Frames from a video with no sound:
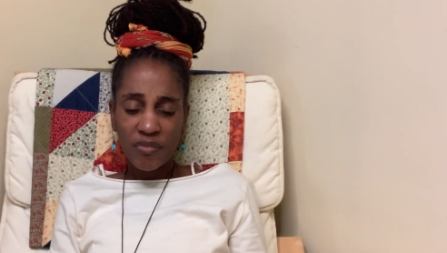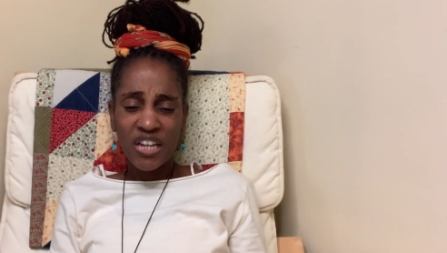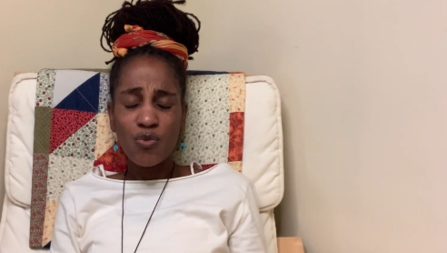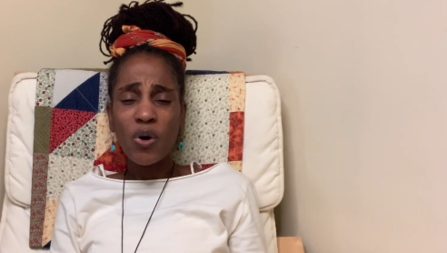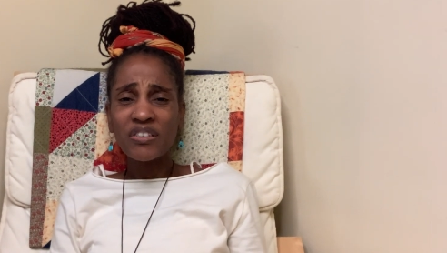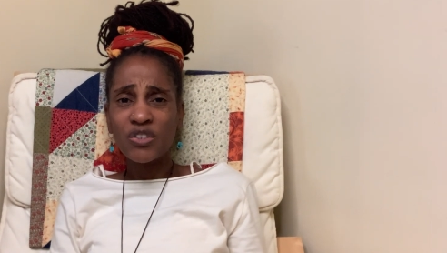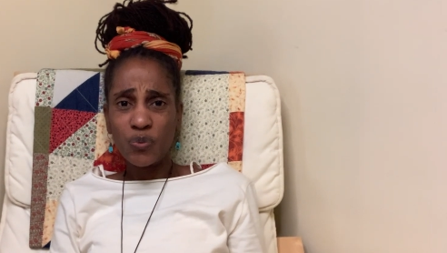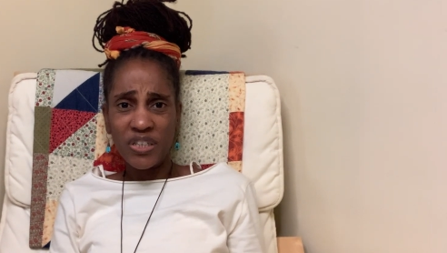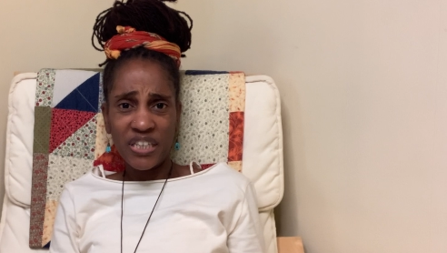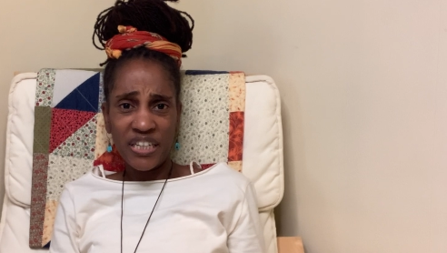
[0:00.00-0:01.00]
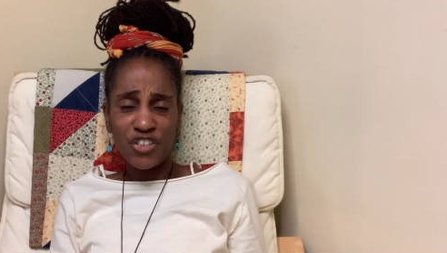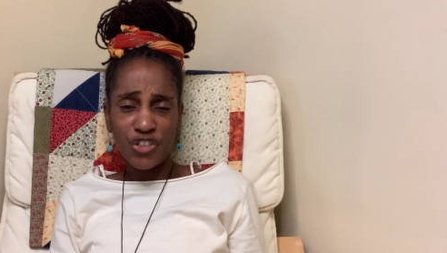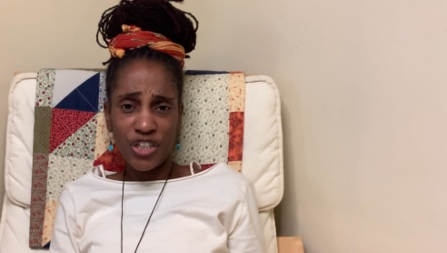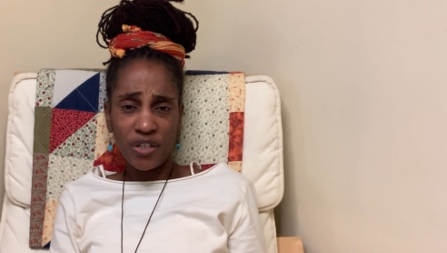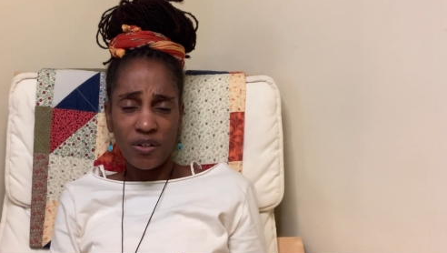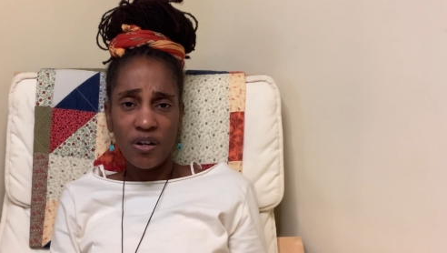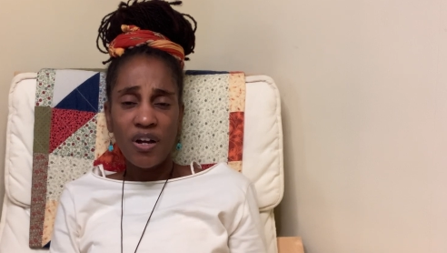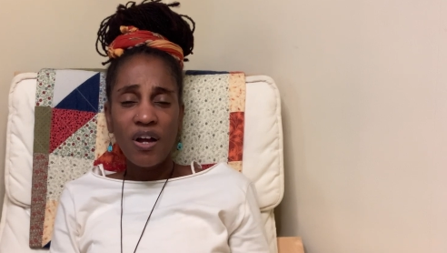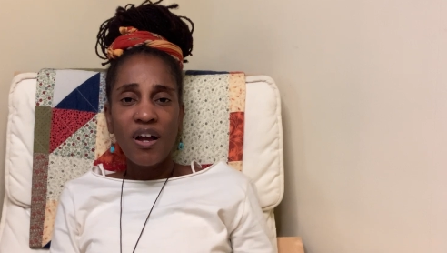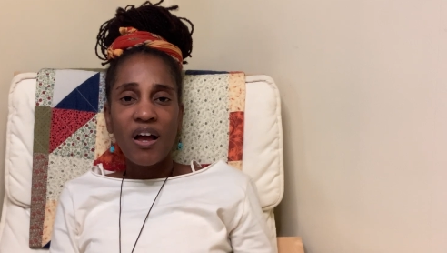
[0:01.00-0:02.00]
It wasn't really until
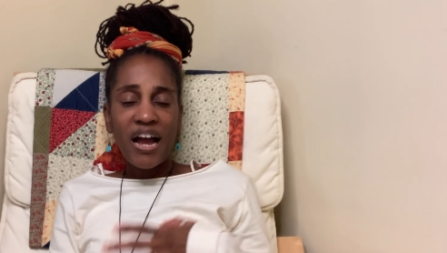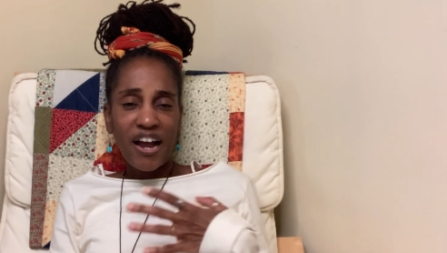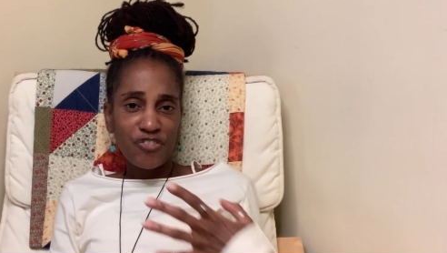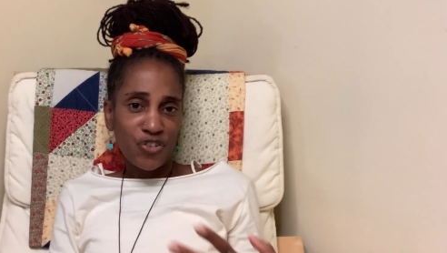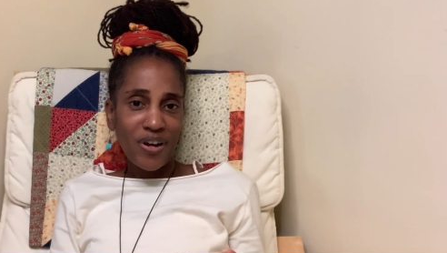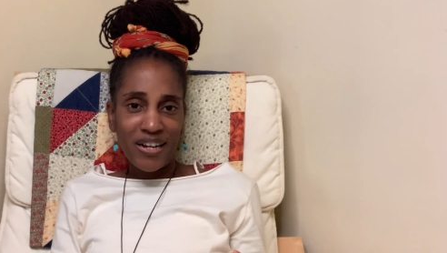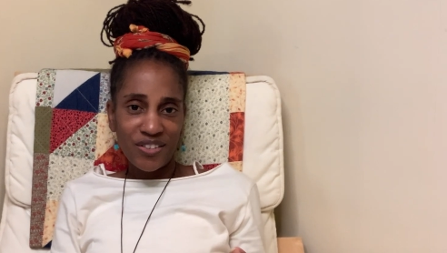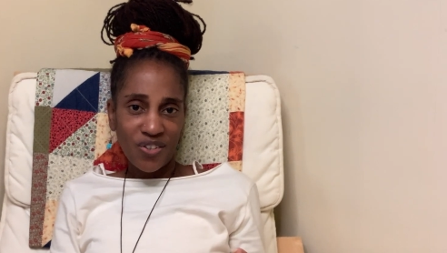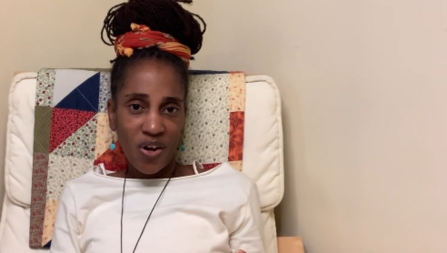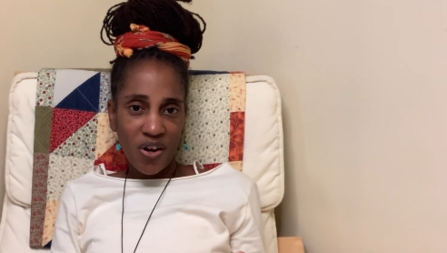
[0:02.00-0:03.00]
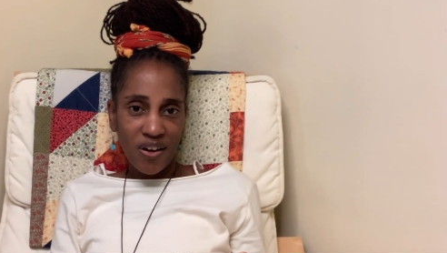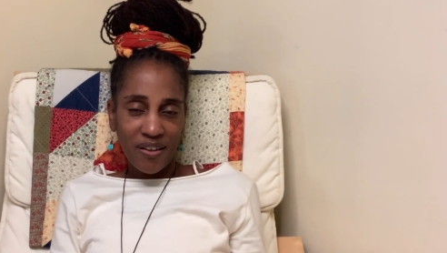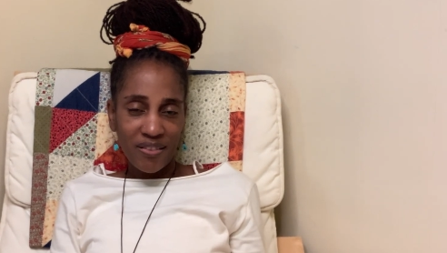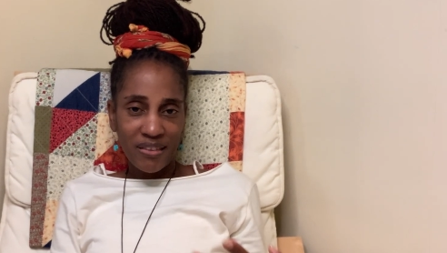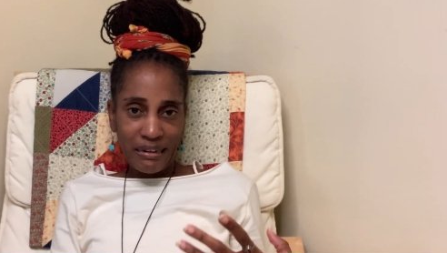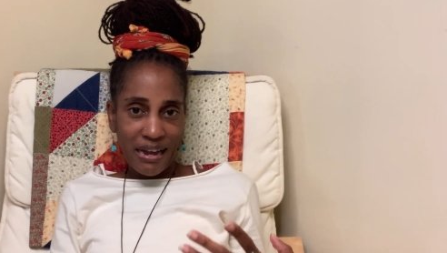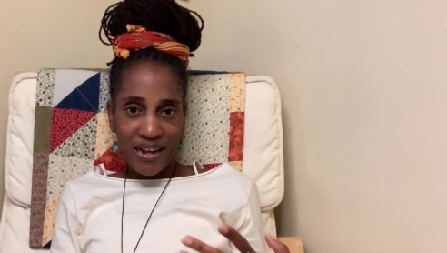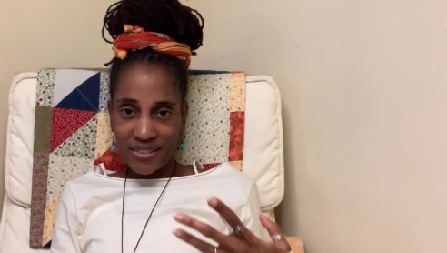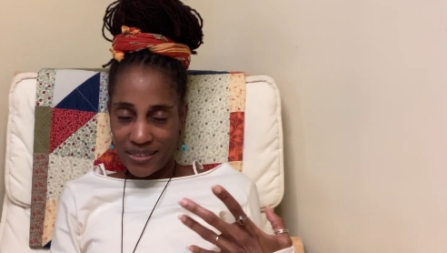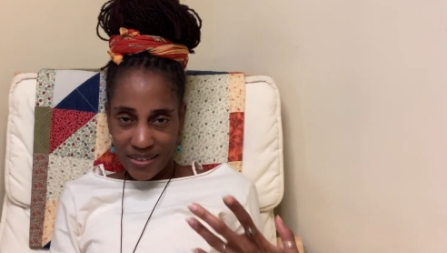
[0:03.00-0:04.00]
after I saw the
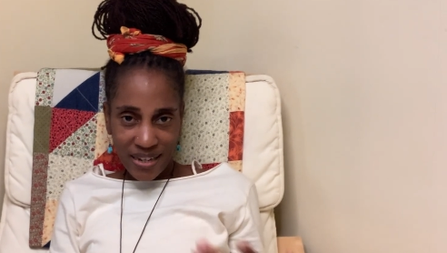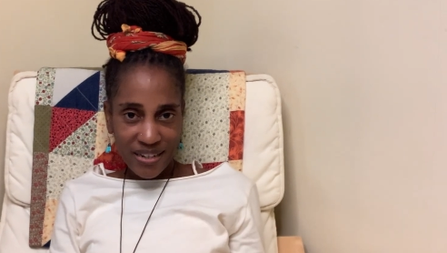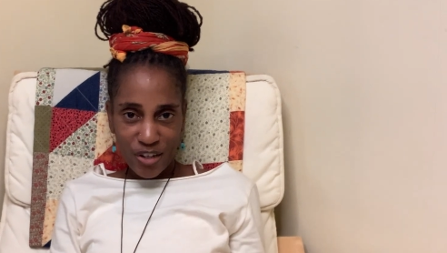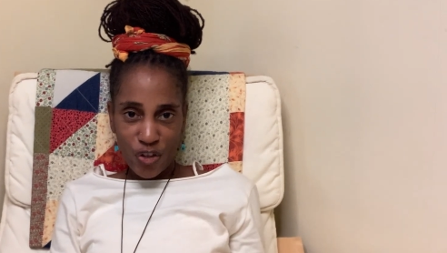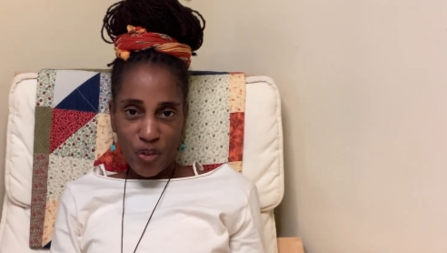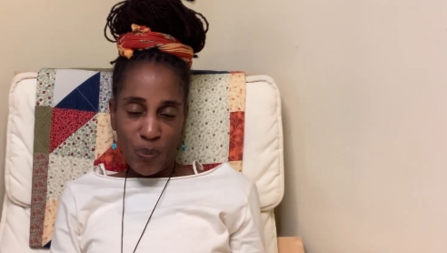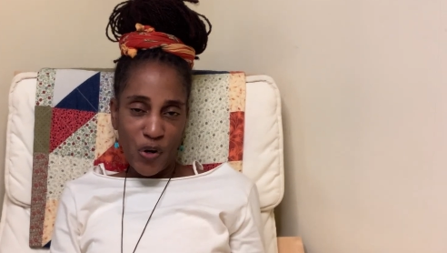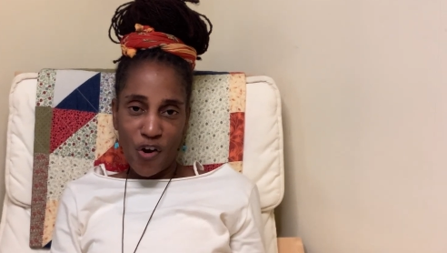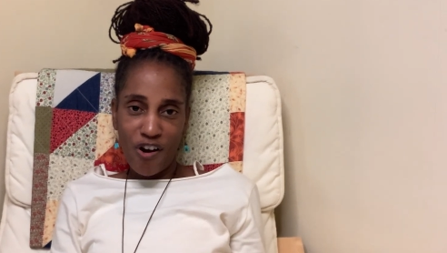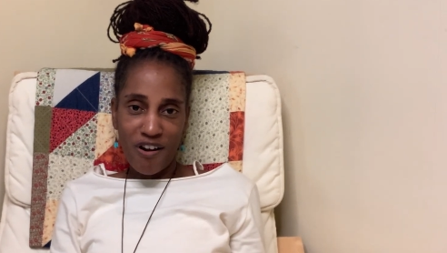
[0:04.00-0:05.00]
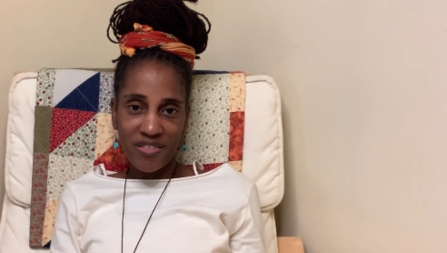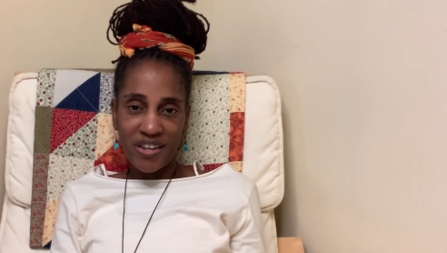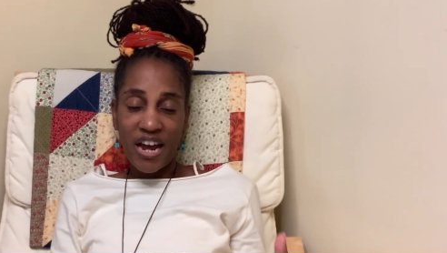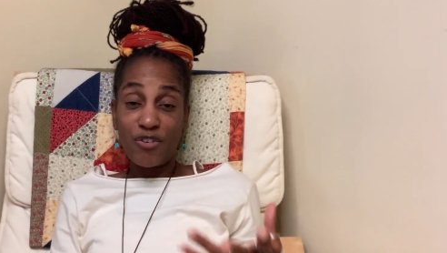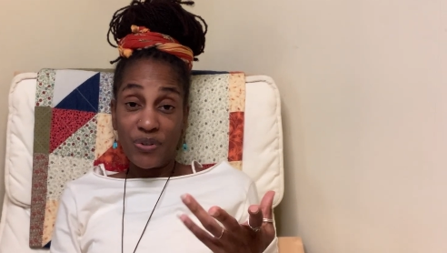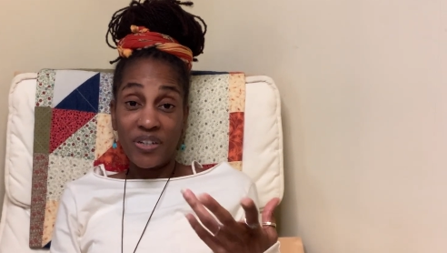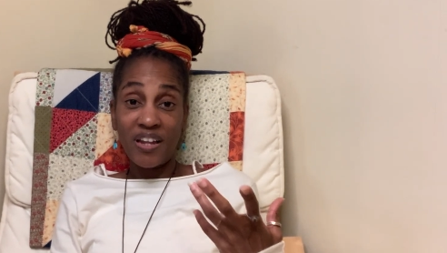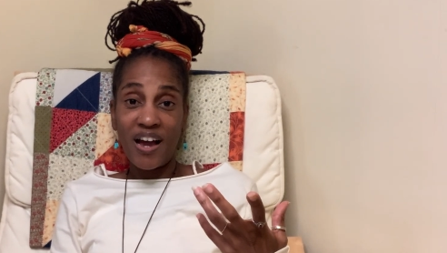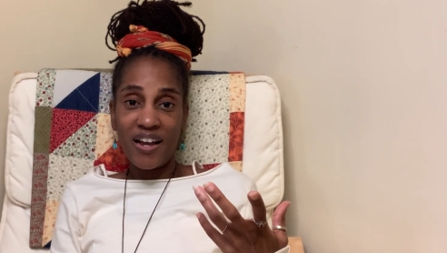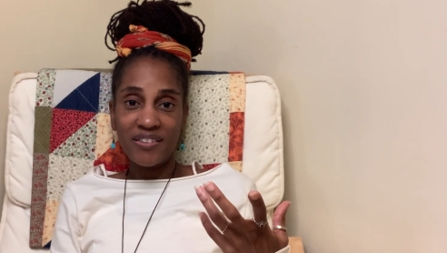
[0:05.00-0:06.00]
guy standing on the card that I
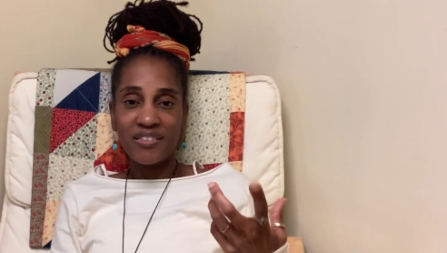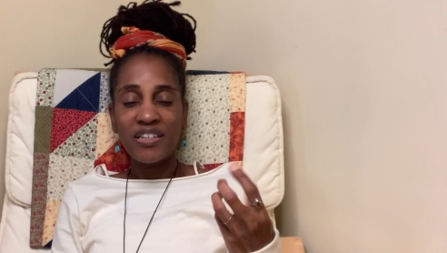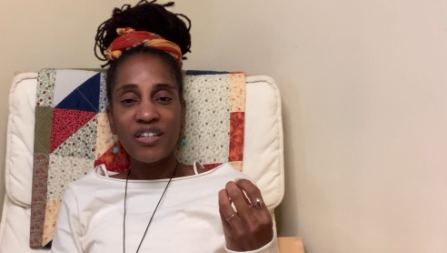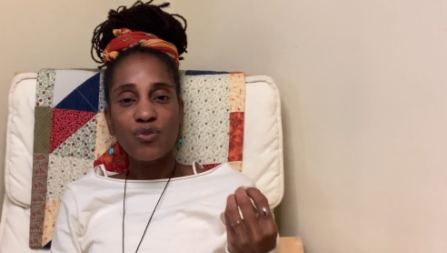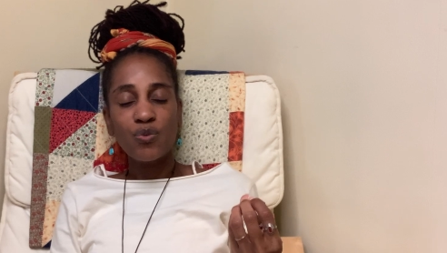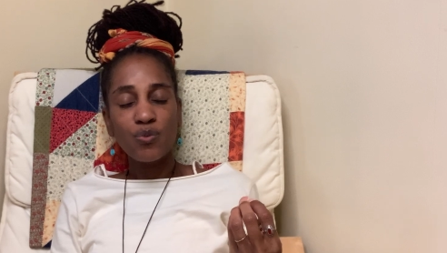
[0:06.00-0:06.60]
realized it